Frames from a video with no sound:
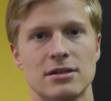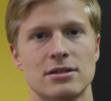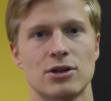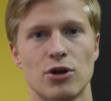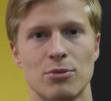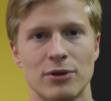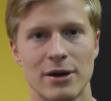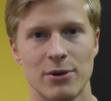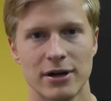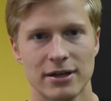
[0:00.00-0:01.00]
It's a global
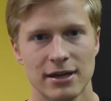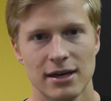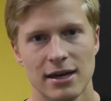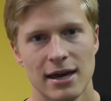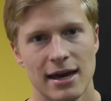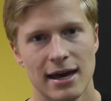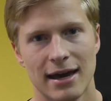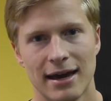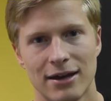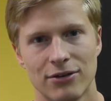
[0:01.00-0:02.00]
network
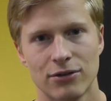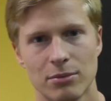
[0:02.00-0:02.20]
and